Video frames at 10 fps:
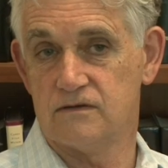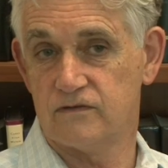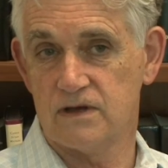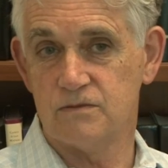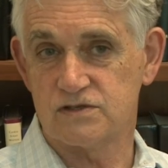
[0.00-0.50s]

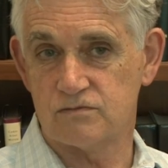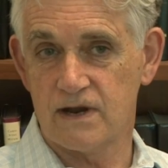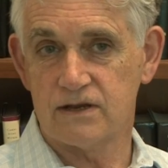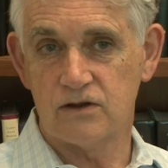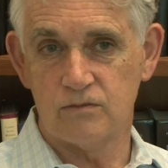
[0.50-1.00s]
famous
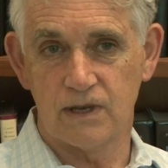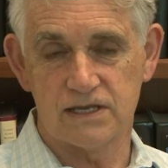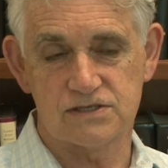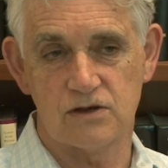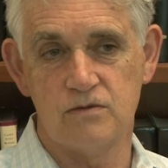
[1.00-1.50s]

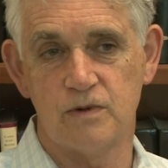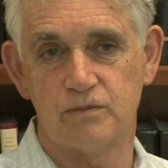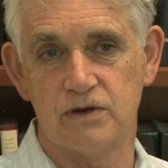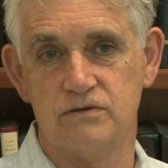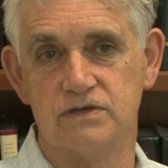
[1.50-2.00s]
retinoblastoma
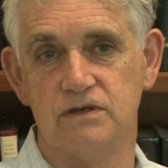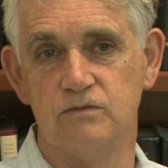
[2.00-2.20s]
protein,